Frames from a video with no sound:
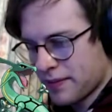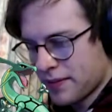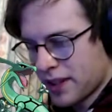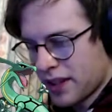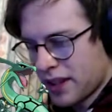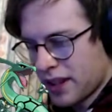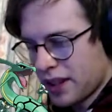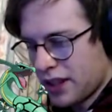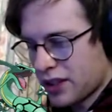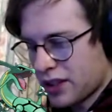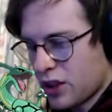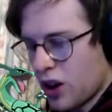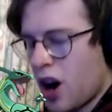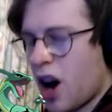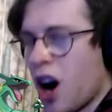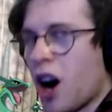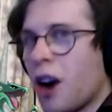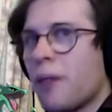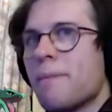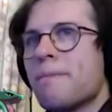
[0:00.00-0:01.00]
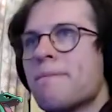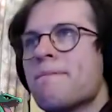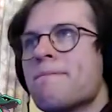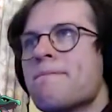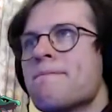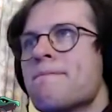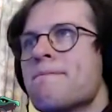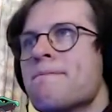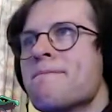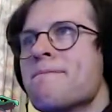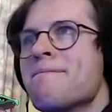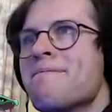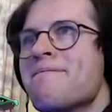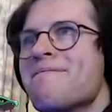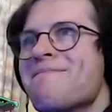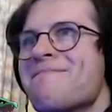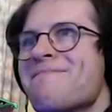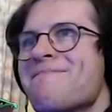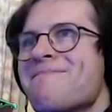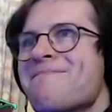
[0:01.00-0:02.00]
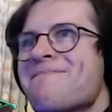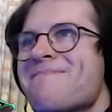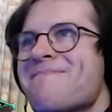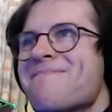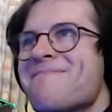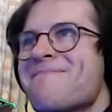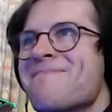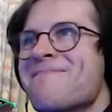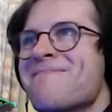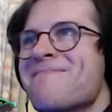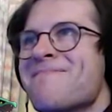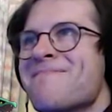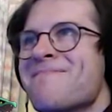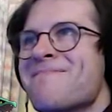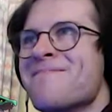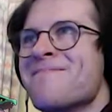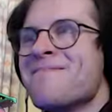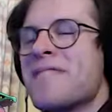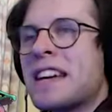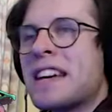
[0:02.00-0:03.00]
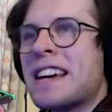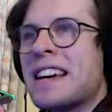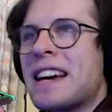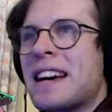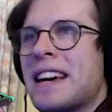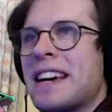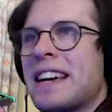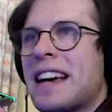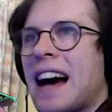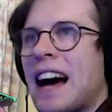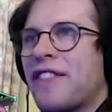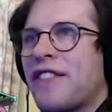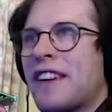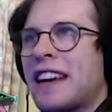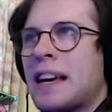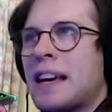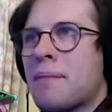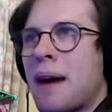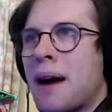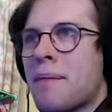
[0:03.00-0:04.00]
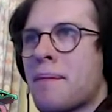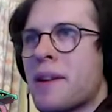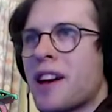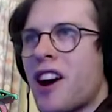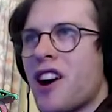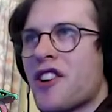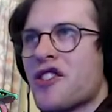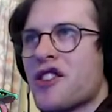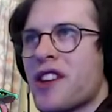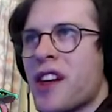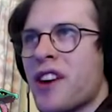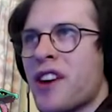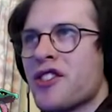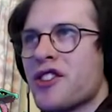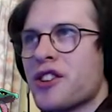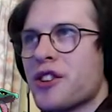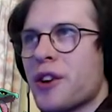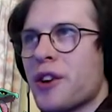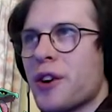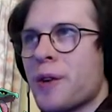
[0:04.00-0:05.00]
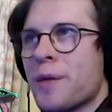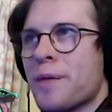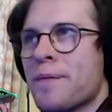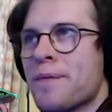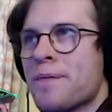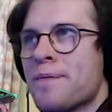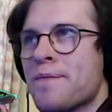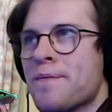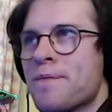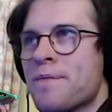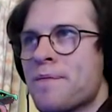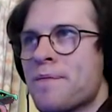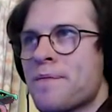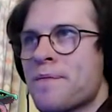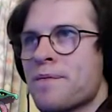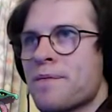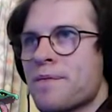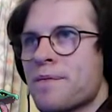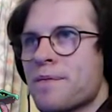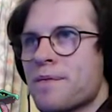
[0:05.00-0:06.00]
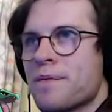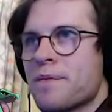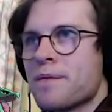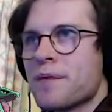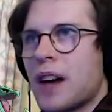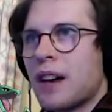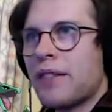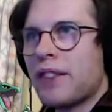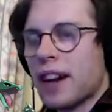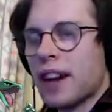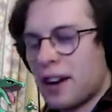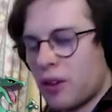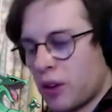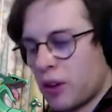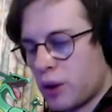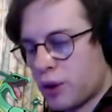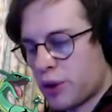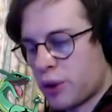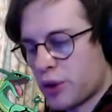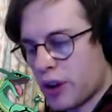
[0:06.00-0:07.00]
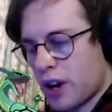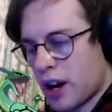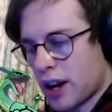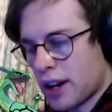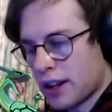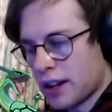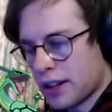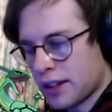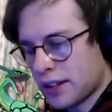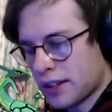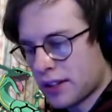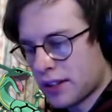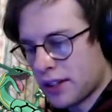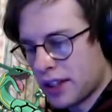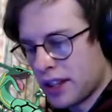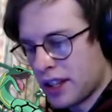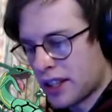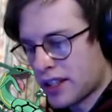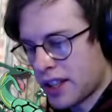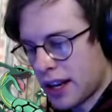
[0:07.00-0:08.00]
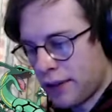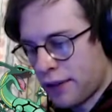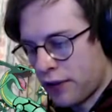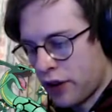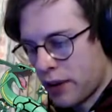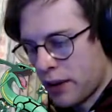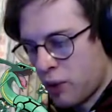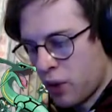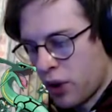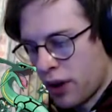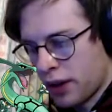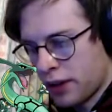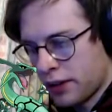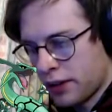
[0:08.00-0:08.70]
He's got... I think he might be at 100 energy though. I think I lose regardless. He needs like 3 more.